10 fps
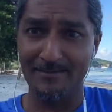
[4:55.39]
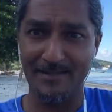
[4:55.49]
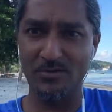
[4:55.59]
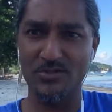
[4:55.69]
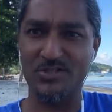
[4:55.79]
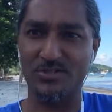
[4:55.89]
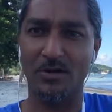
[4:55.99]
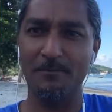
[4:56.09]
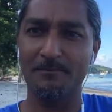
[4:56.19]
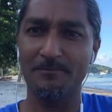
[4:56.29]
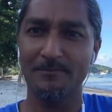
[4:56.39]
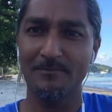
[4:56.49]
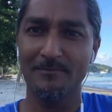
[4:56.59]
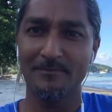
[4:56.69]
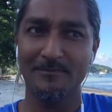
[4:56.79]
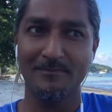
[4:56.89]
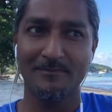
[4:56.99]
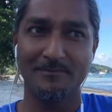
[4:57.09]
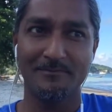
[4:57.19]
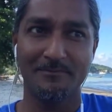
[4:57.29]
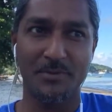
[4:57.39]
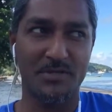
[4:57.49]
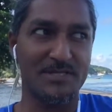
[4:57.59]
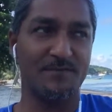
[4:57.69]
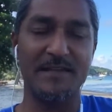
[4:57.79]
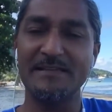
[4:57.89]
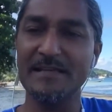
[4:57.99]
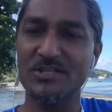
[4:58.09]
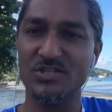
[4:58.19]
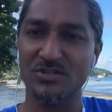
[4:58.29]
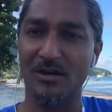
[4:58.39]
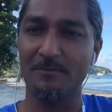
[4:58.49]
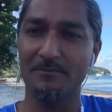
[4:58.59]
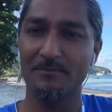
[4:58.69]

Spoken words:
They don't stop. Because if they did stop,